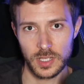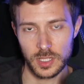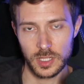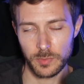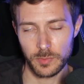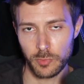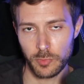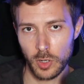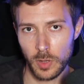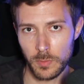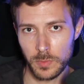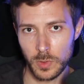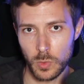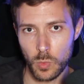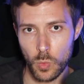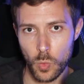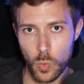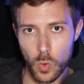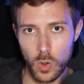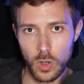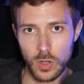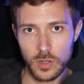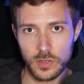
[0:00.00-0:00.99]
The problem
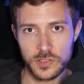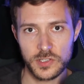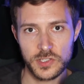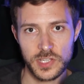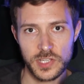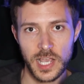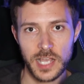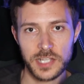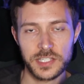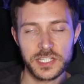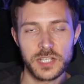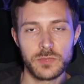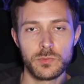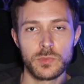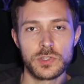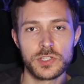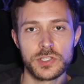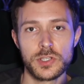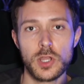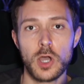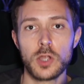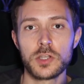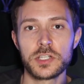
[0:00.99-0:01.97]
was Sartin
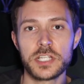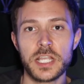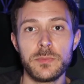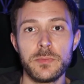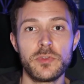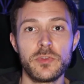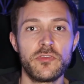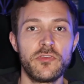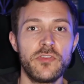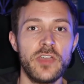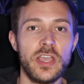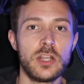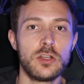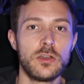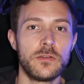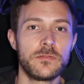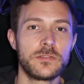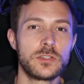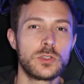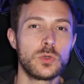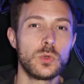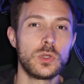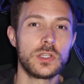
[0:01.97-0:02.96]
was not deemed fit
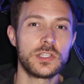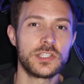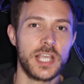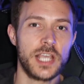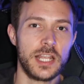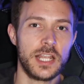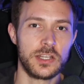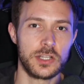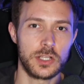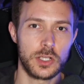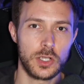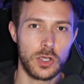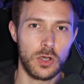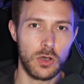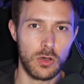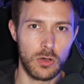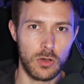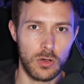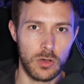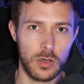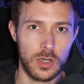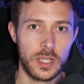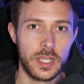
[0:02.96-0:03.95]
enough to attend
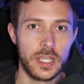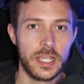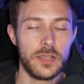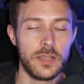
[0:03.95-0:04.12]
court.